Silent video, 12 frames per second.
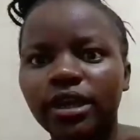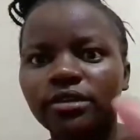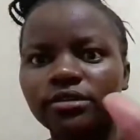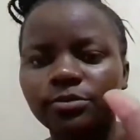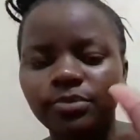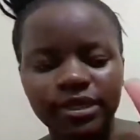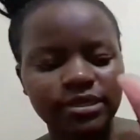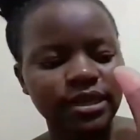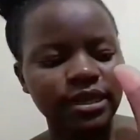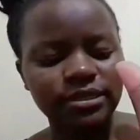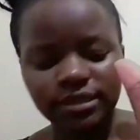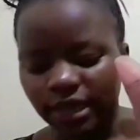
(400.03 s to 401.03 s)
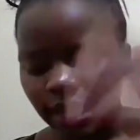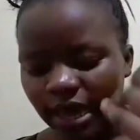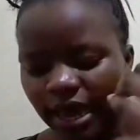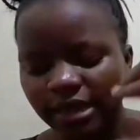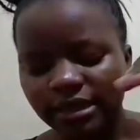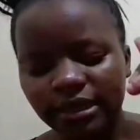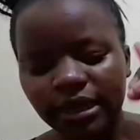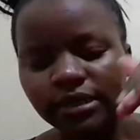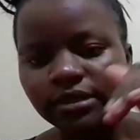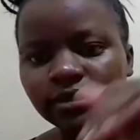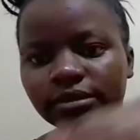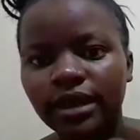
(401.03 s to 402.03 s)
and replace that, and then
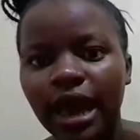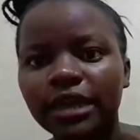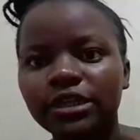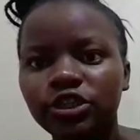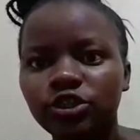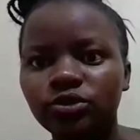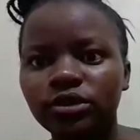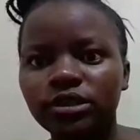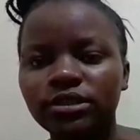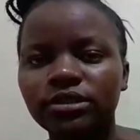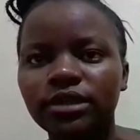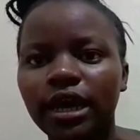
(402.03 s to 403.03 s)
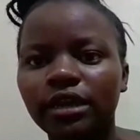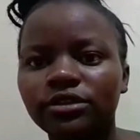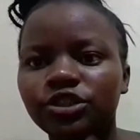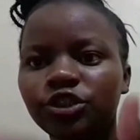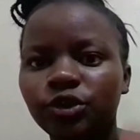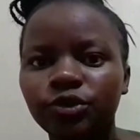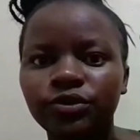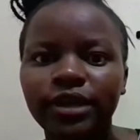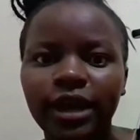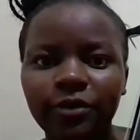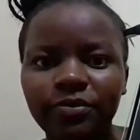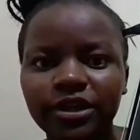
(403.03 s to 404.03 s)
I'll tune it. I'll show you
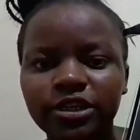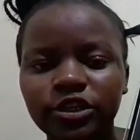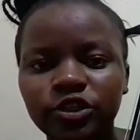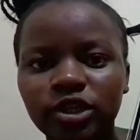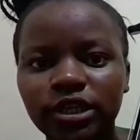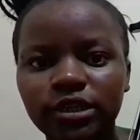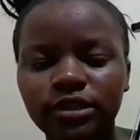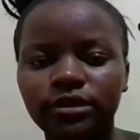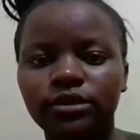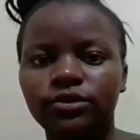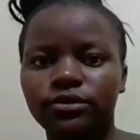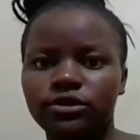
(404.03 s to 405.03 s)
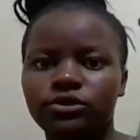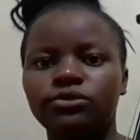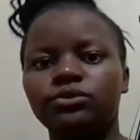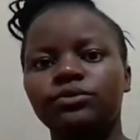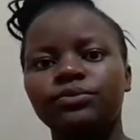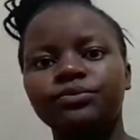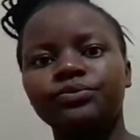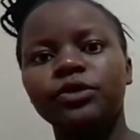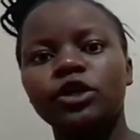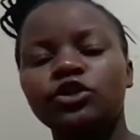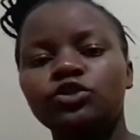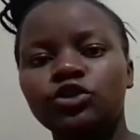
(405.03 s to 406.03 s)
the app that I usually use to
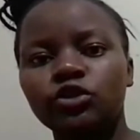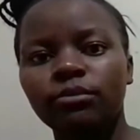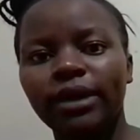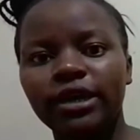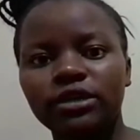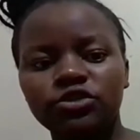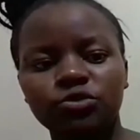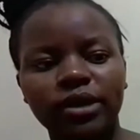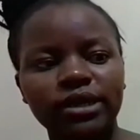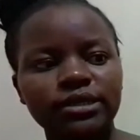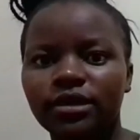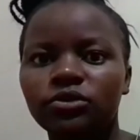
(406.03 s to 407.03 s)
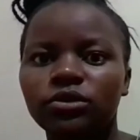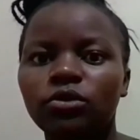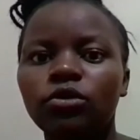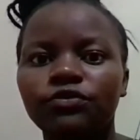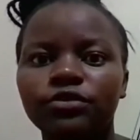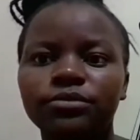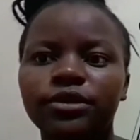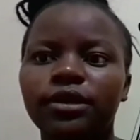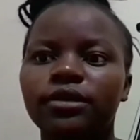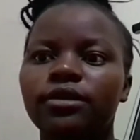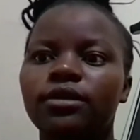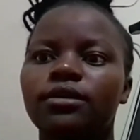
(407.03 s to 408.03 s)
tune my instrument, and then we'll go from there.